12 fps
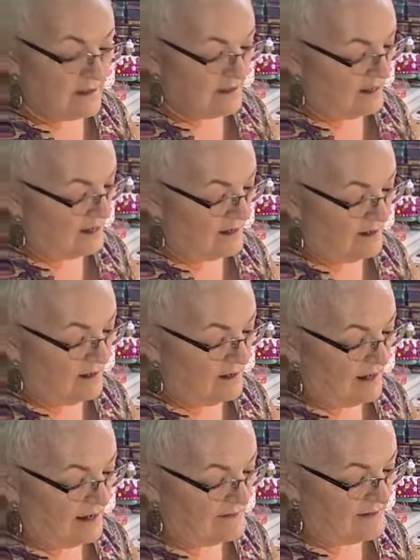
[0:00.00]
Yeah,
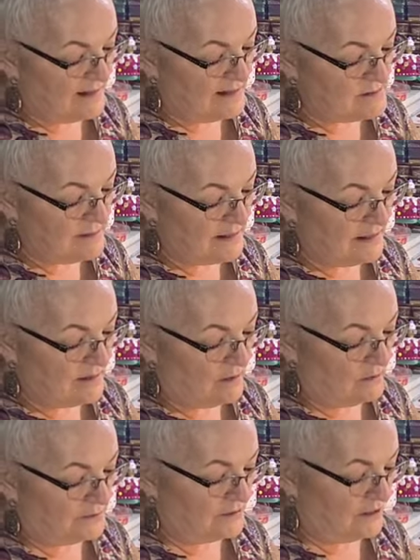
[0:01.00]
I think as we get
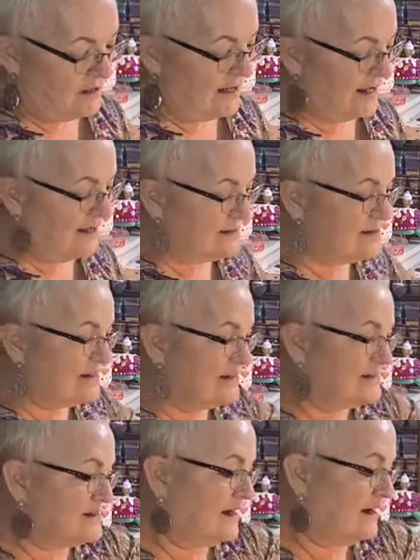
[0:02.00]
older, our hands
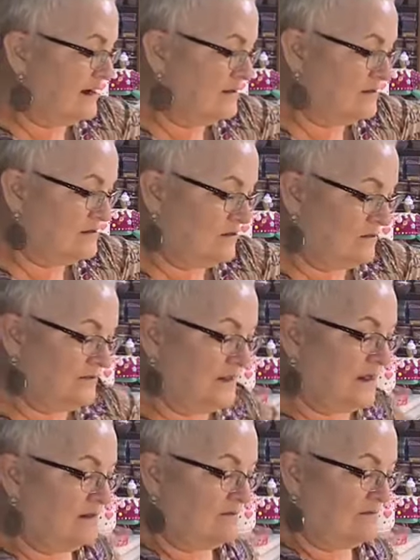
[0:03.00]
get tired, don't
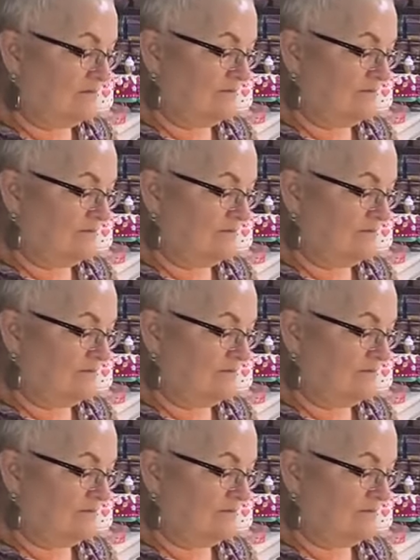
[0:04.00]
they?